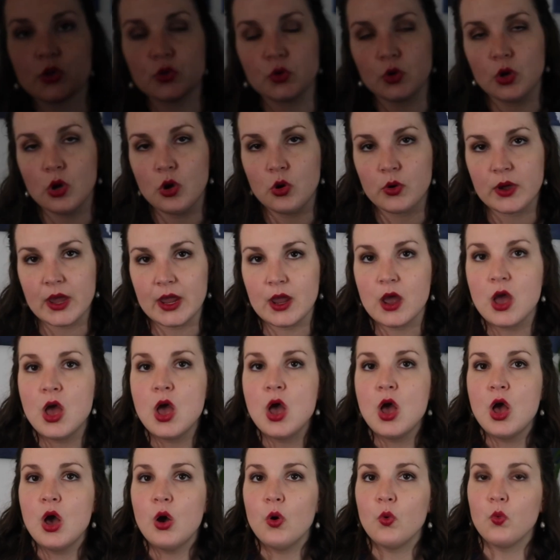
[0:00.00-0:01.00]
through, okay,
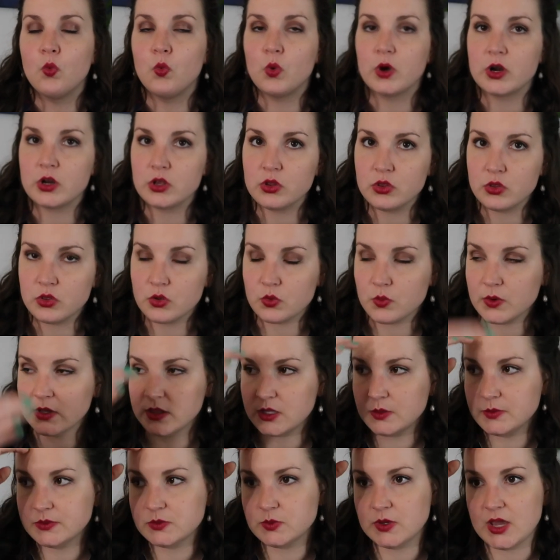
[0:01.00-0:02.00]
what are the
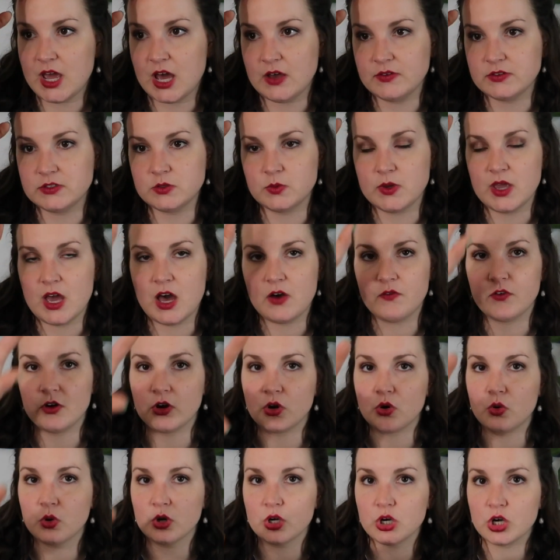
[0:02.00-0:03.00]
rhythms we have? So we have our
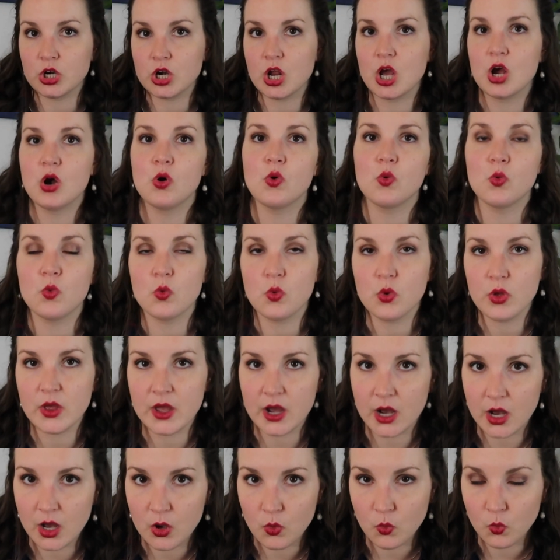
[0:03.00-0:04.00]
quarter note,
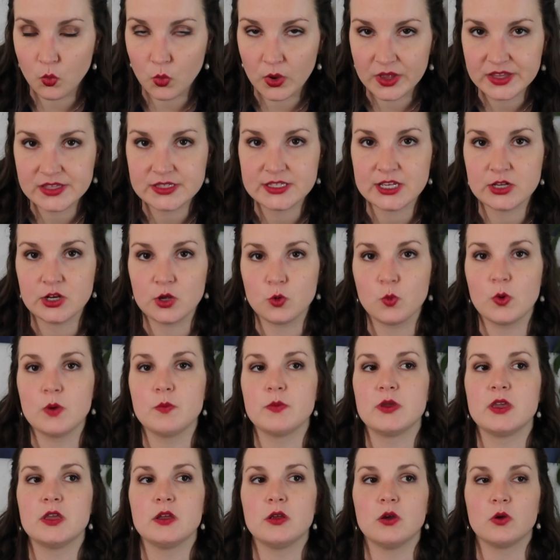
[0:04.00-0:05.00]
1 sound on 1
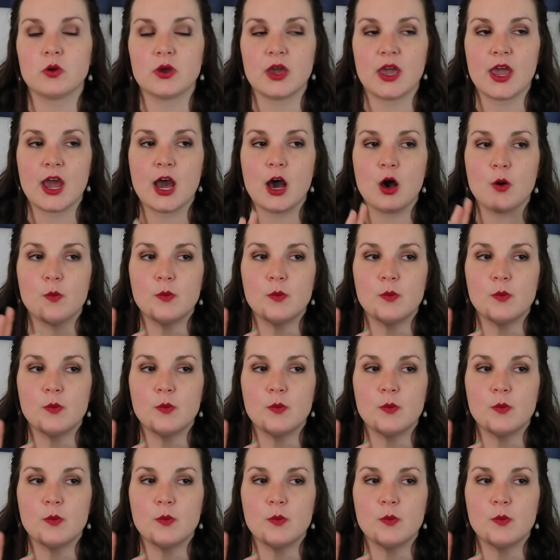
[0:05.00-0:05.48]
beat. Okay, how